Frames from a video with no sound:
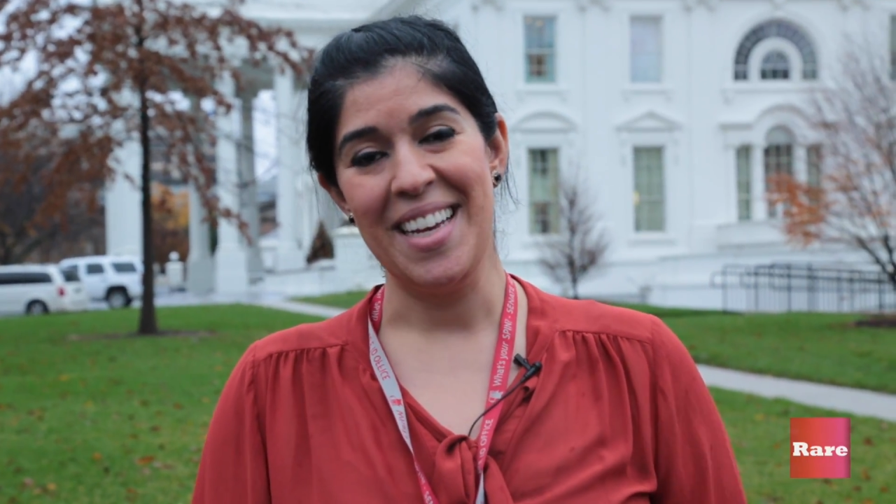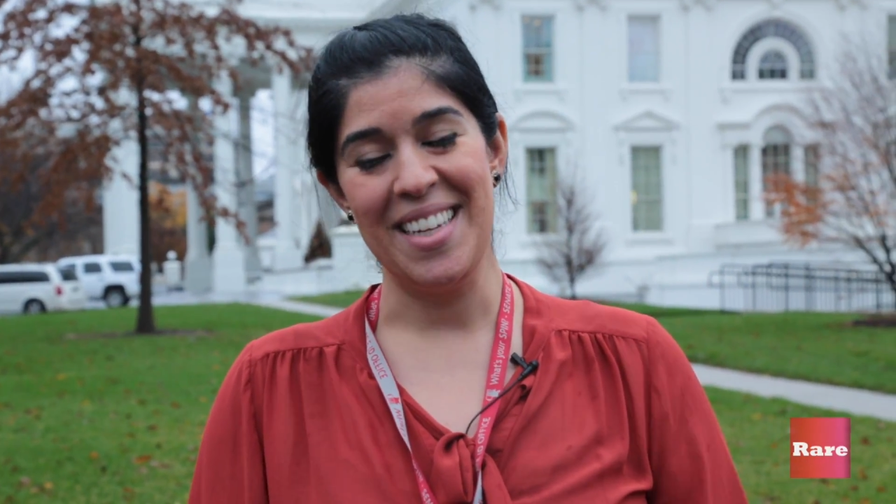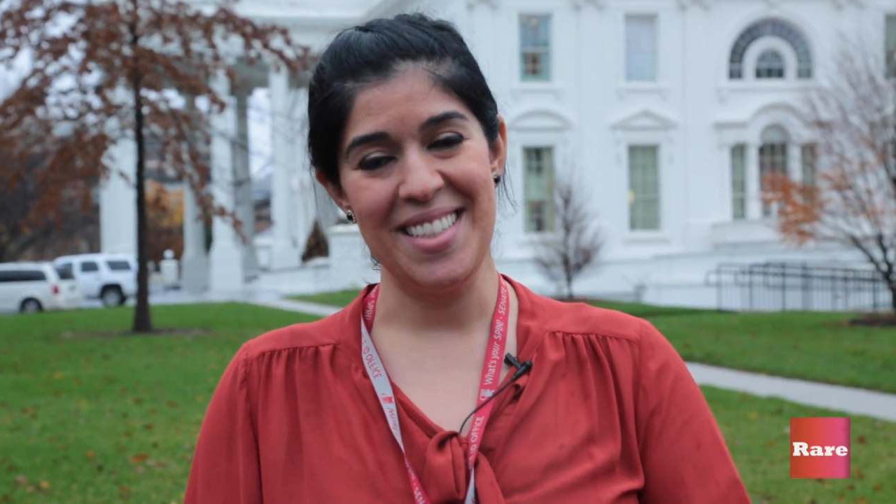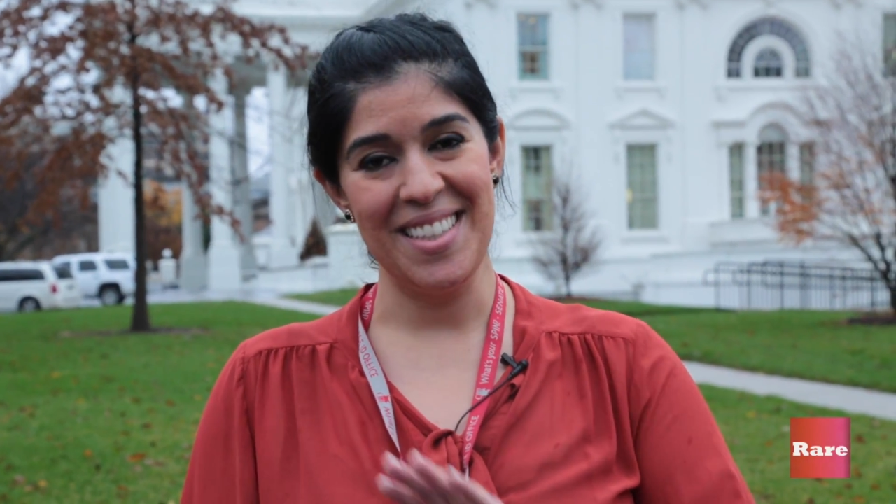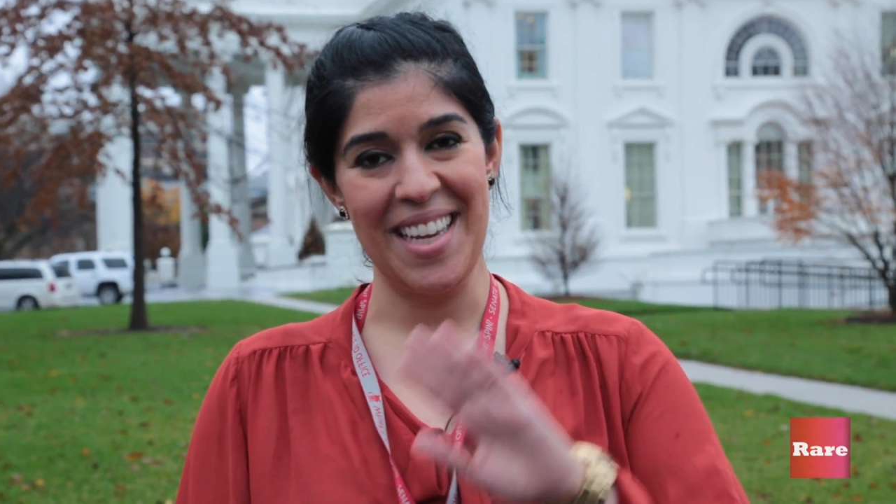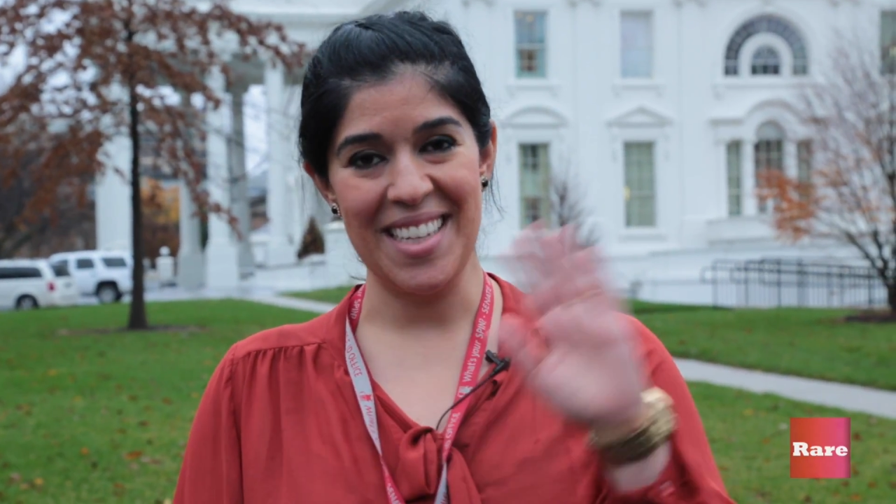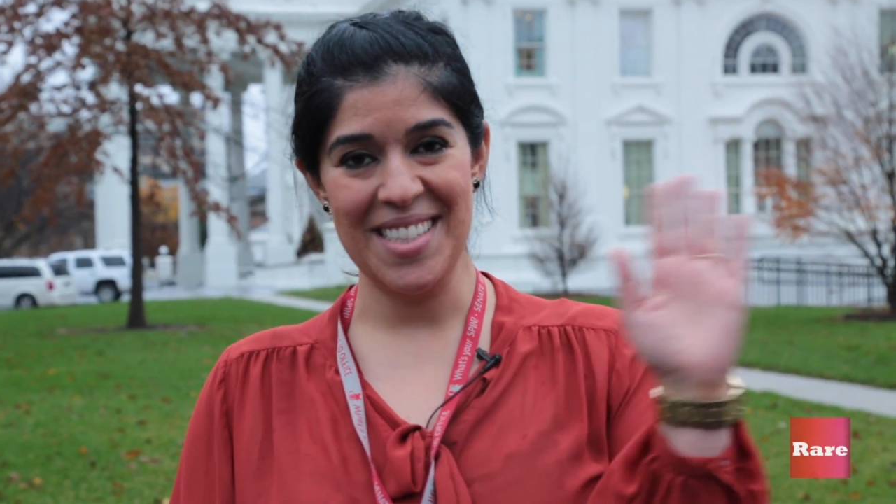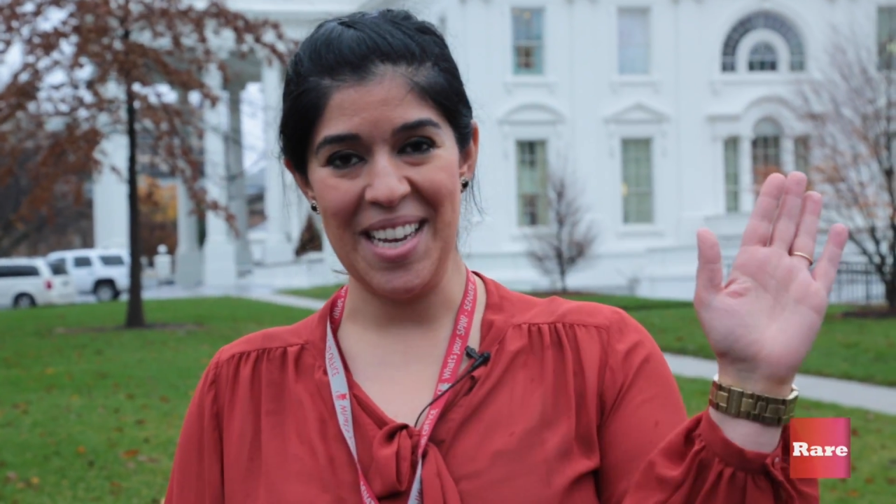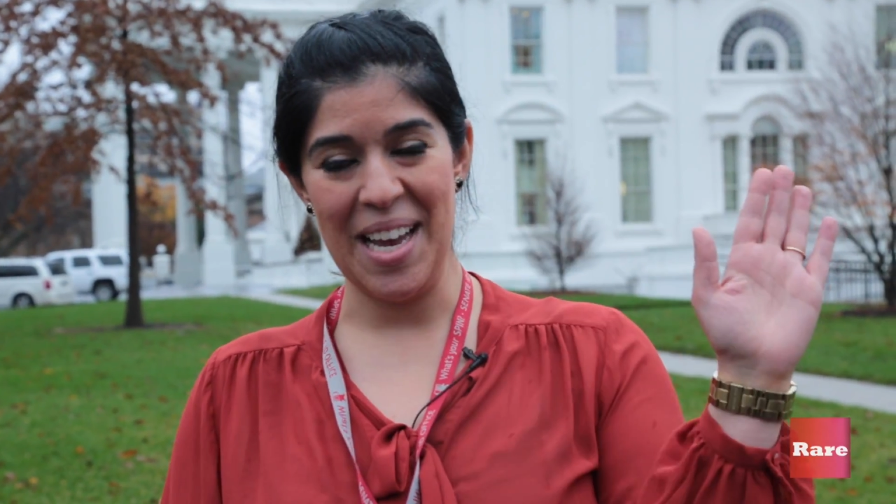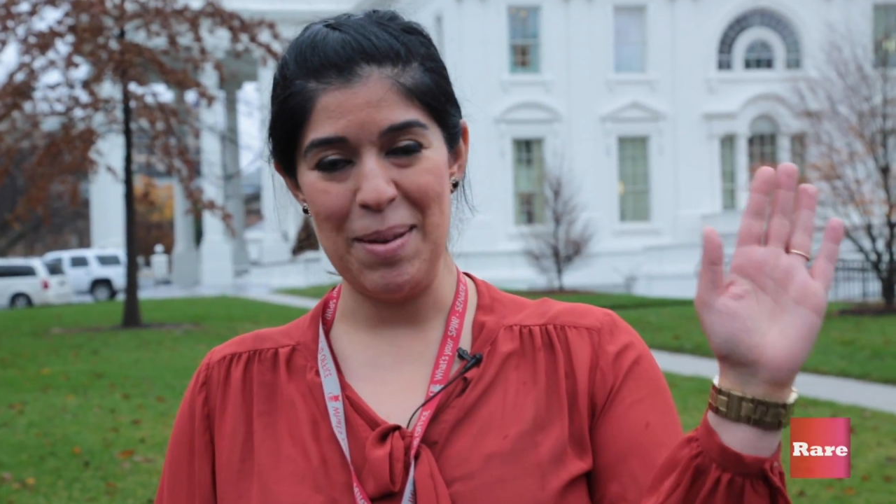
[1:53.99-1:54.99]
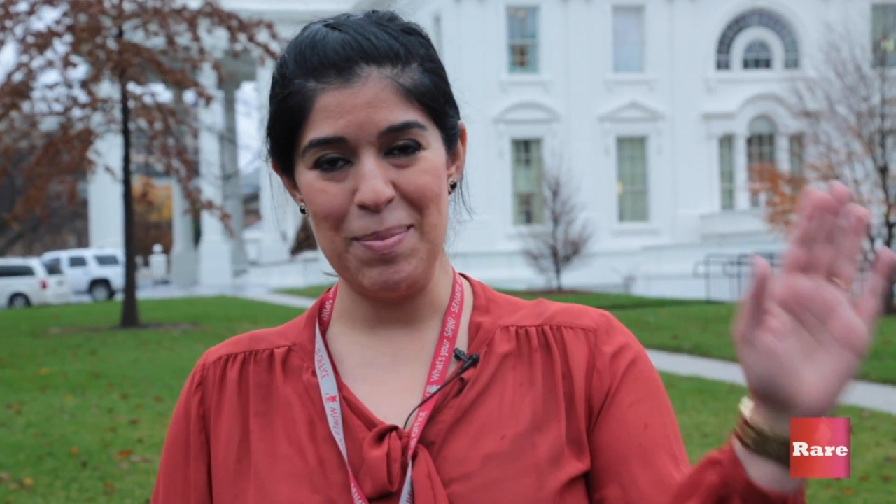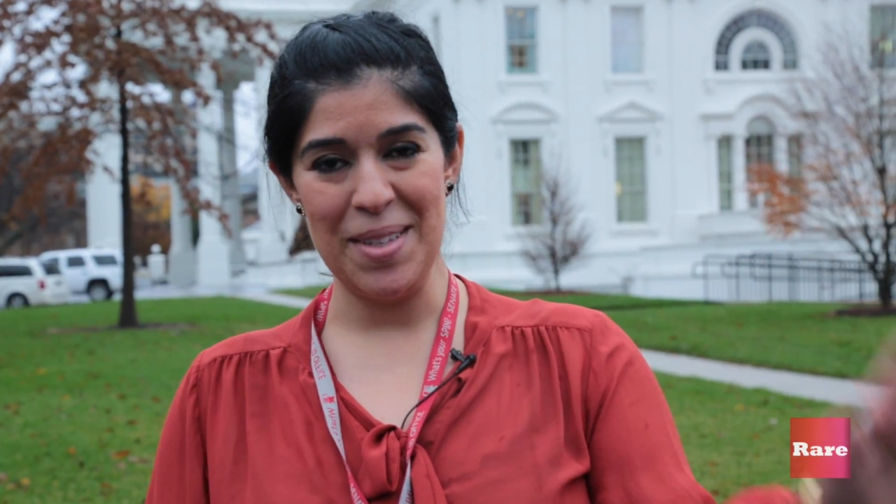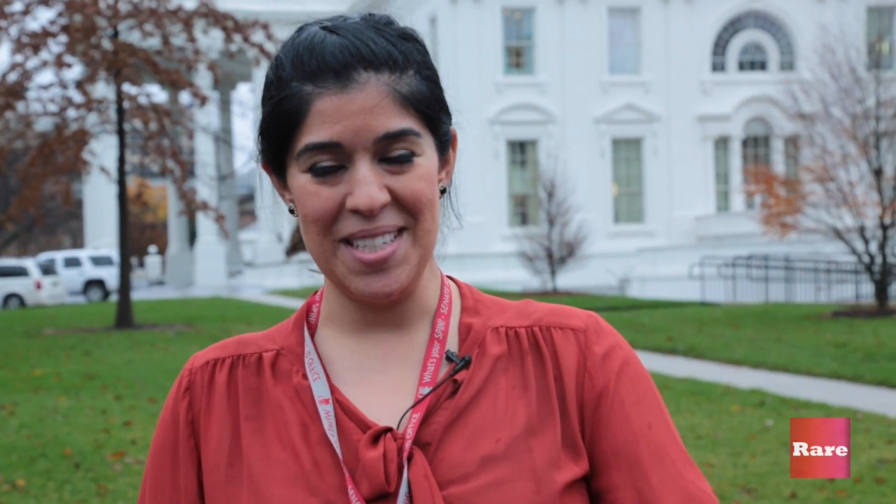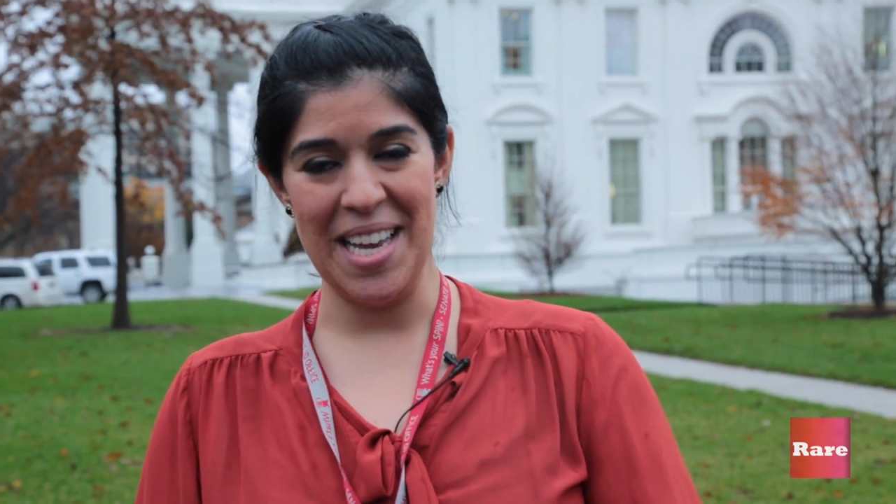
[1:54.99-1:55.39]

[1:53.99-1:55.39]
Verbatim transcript: Until next time, it's